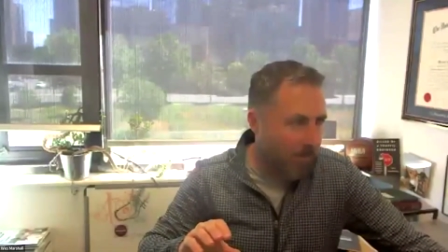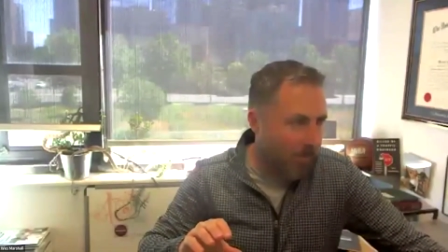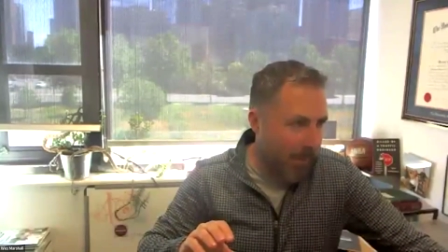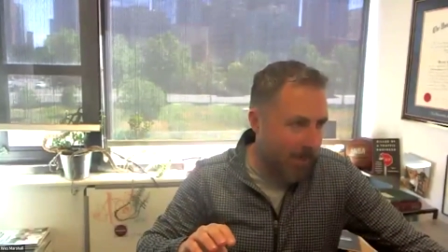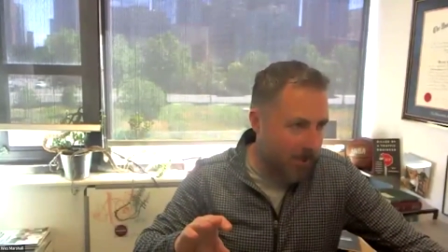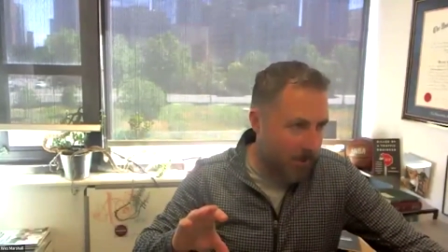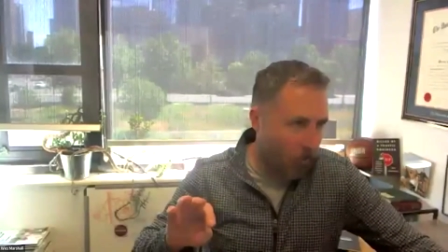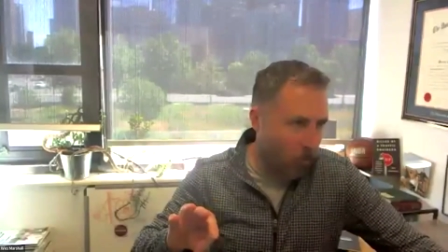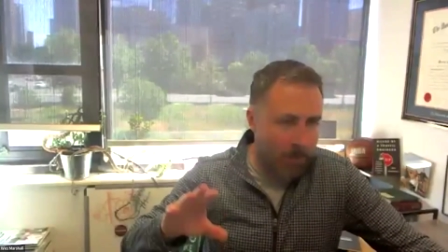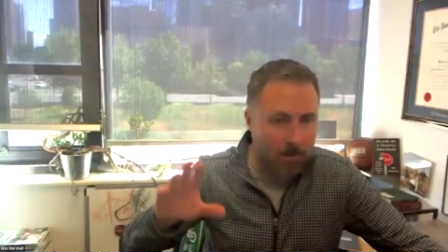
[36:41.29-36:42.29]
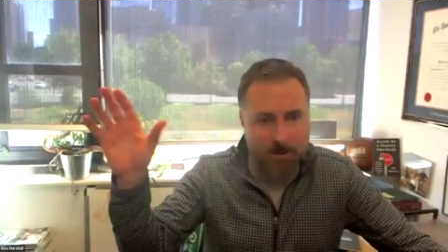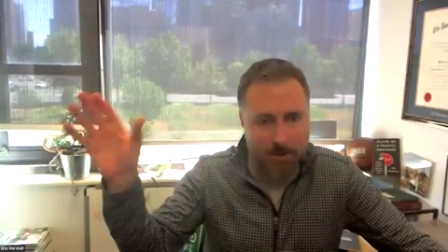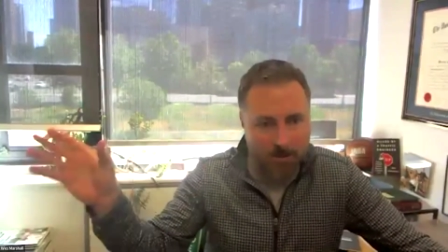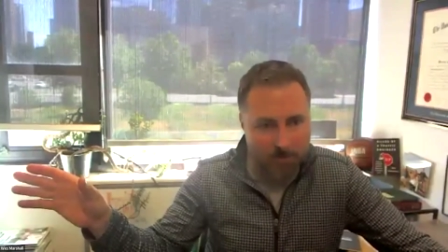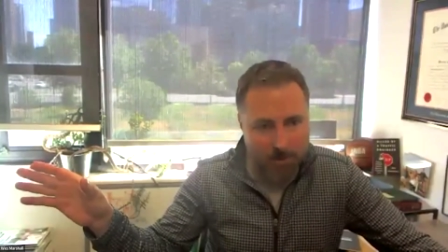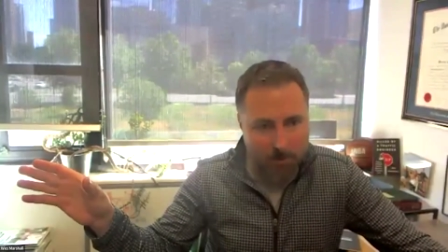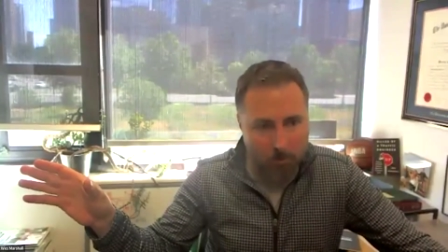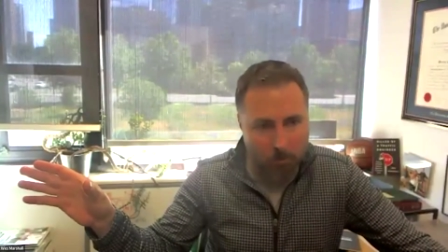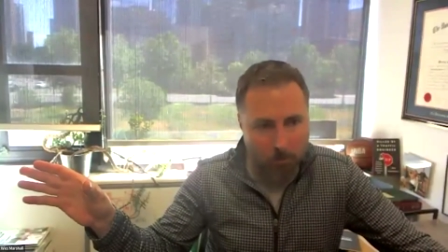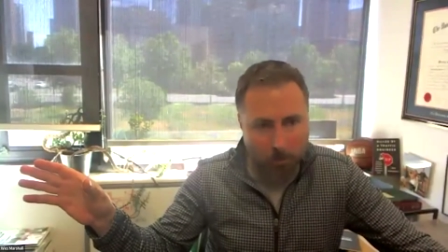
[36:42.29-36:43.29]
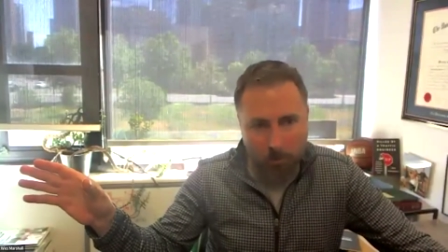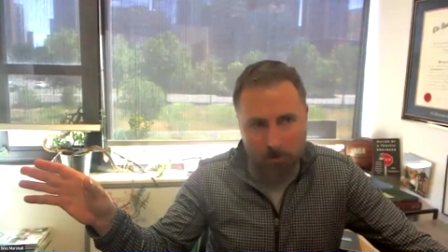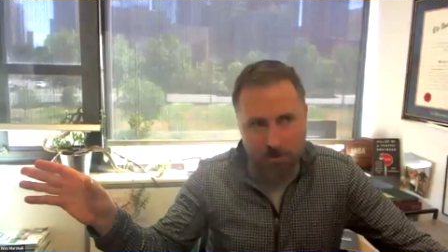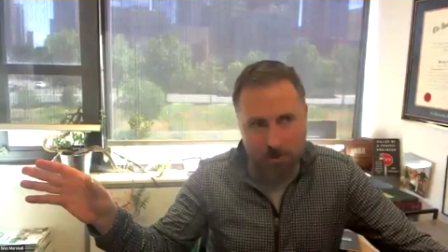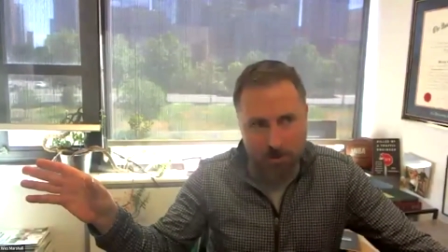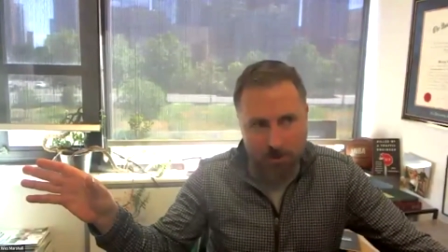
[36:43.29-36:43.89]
things that are relatively worse